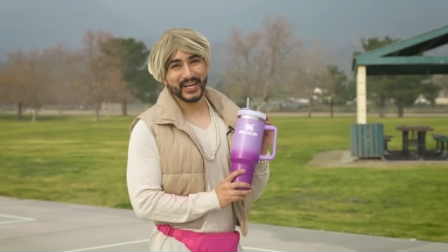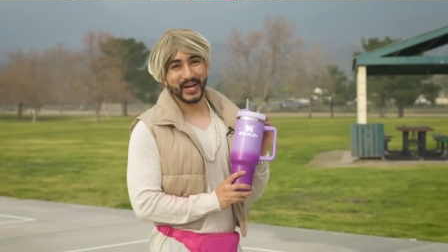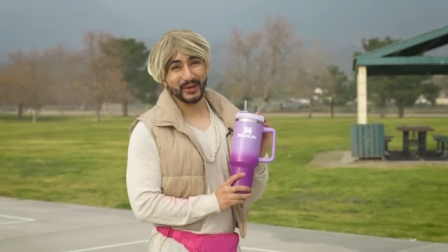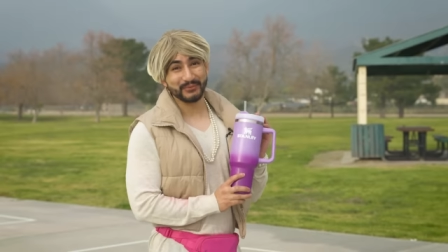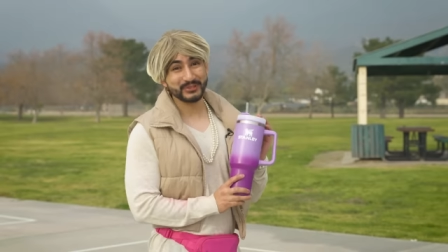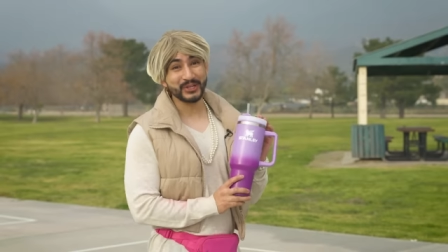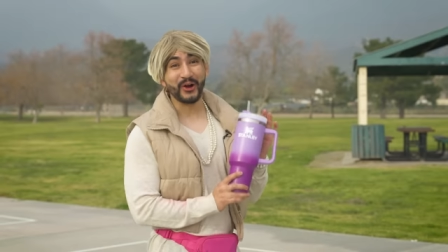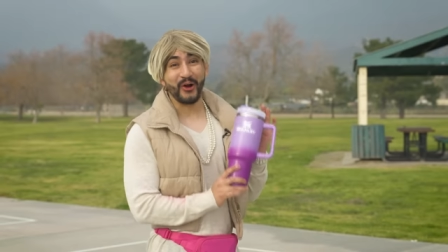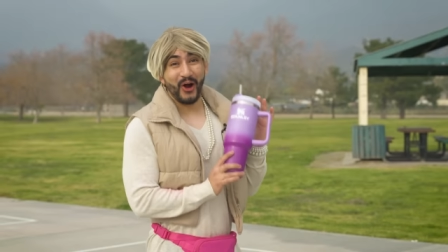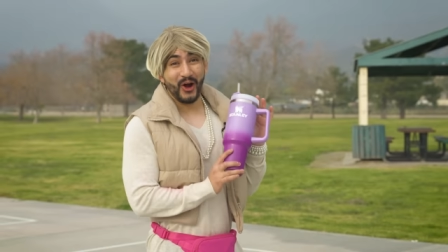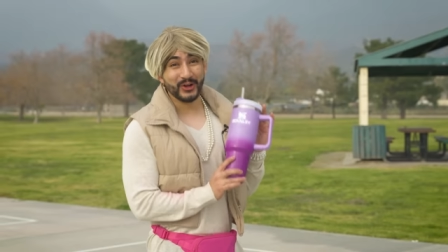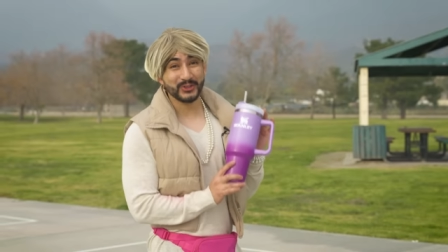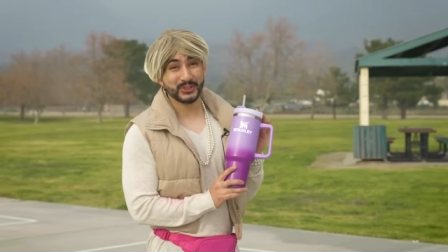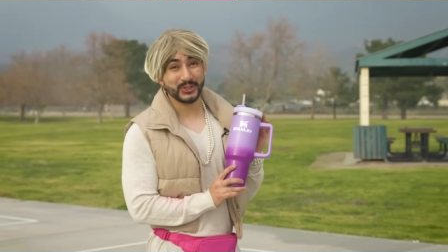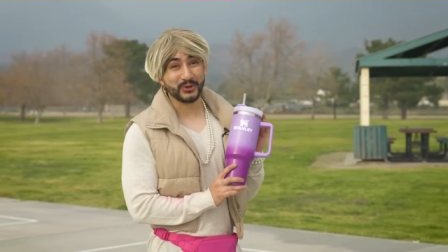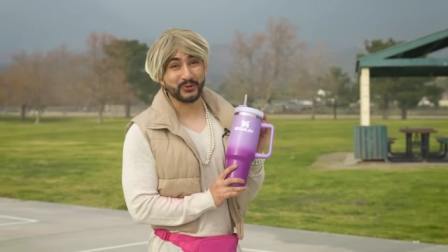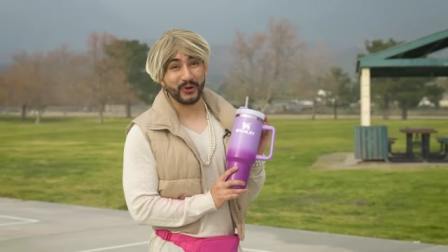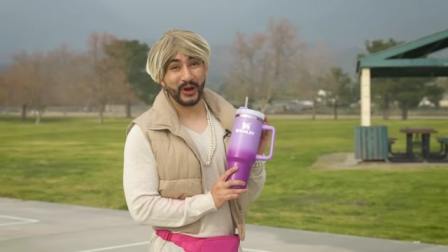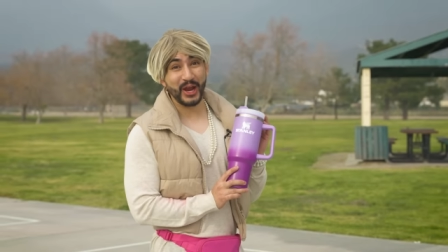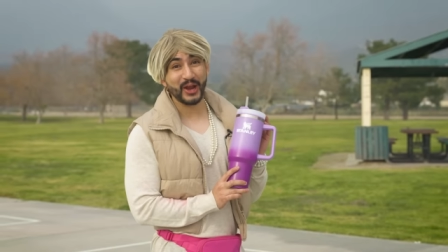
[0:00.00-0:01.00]
Cups are
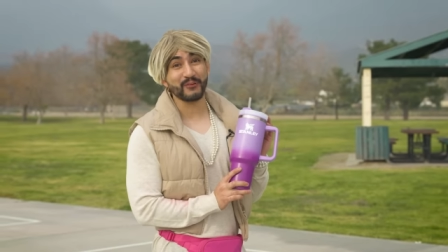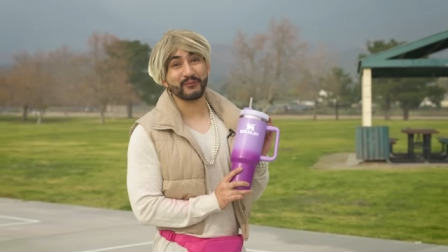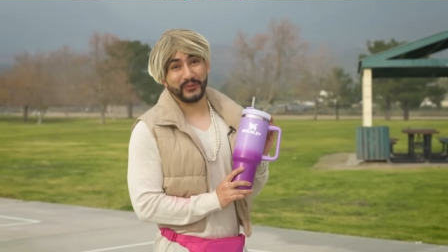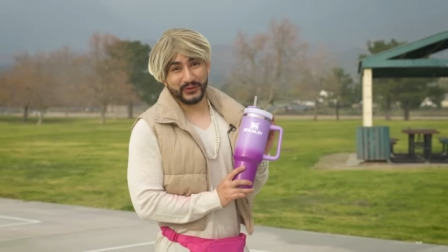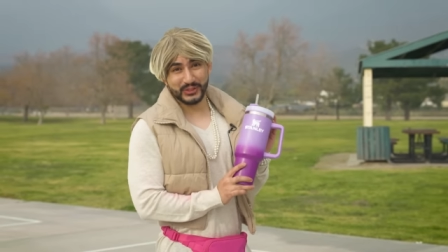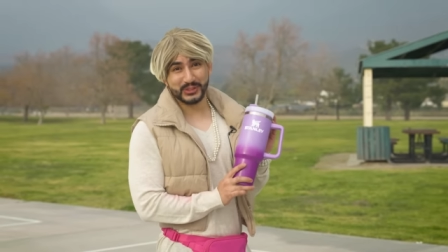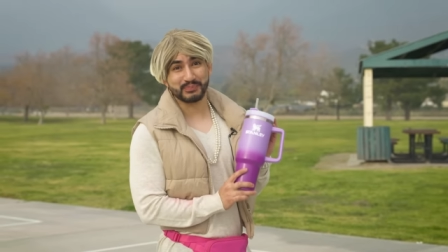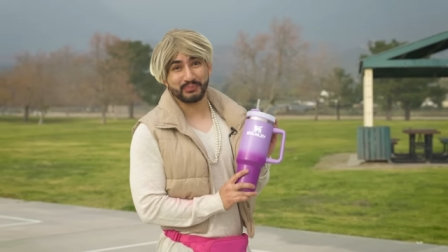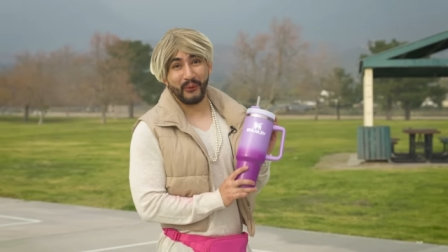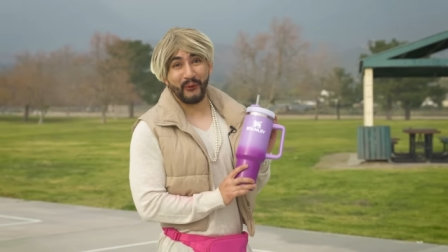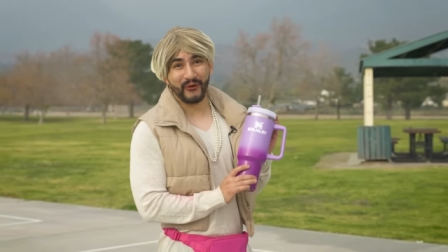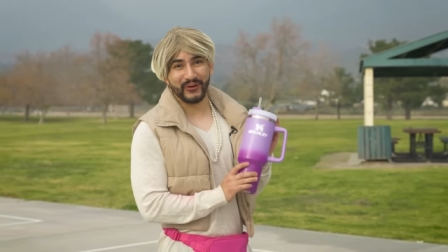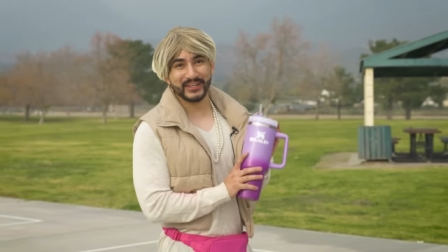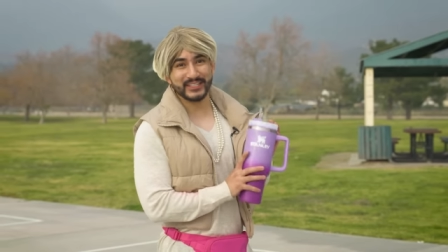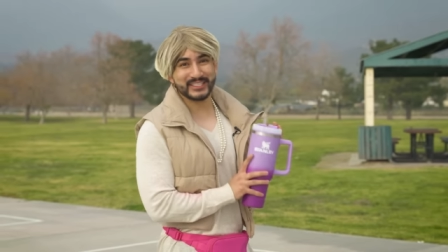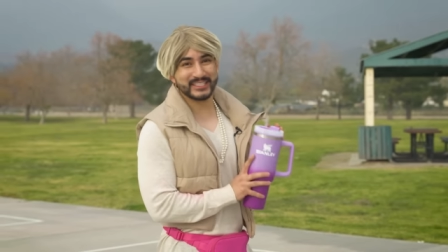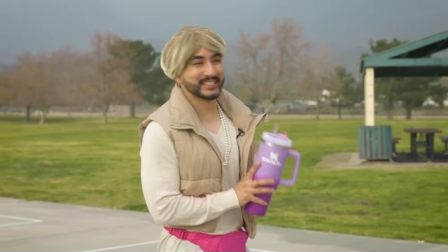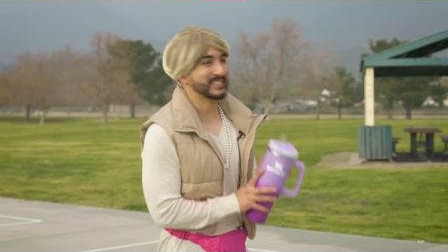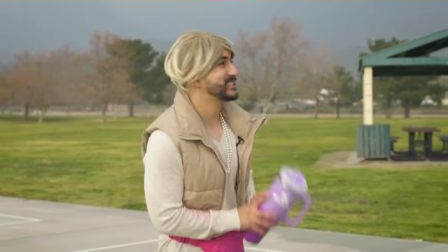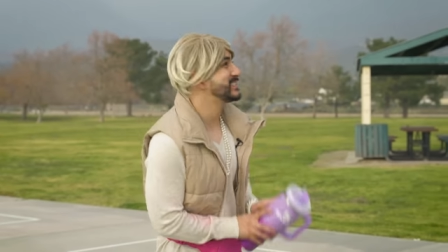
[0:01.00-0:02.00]
also great for
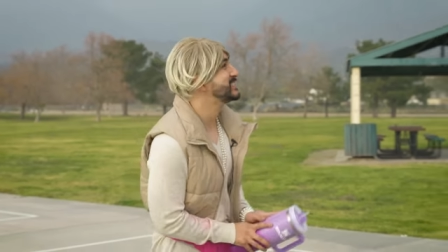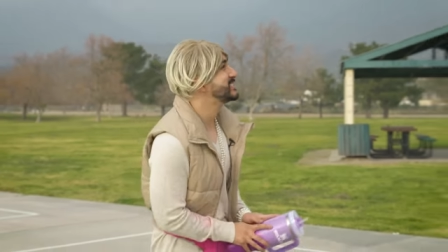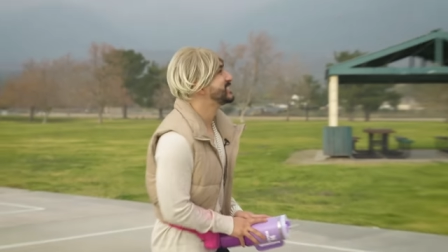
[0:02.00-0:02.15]
sports.